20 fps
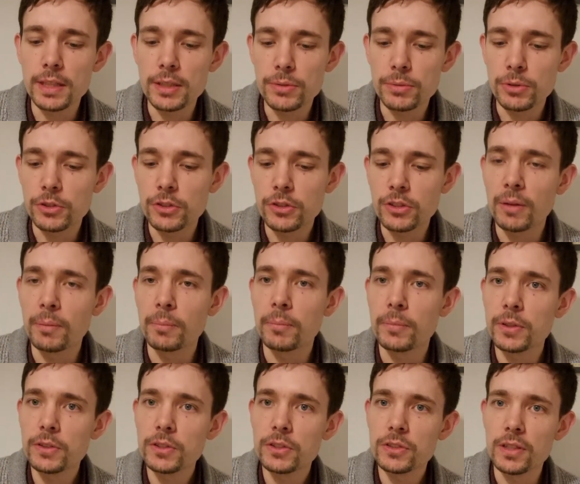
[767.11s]
This was
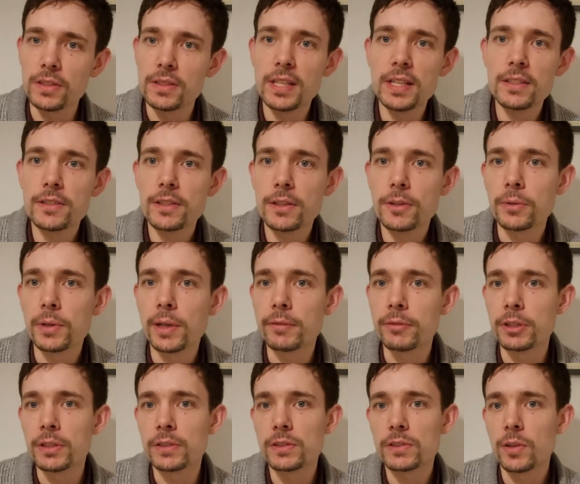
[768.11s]
some statistical
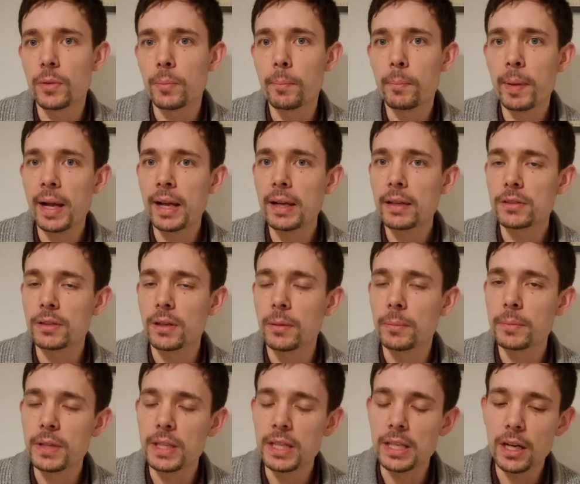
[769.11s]
evidence that backs
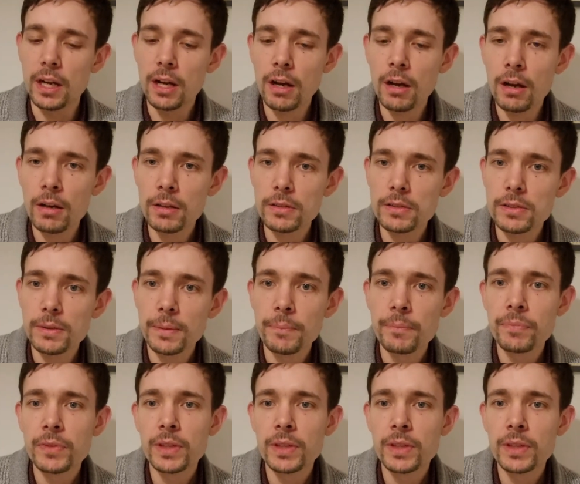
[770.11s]
up the art,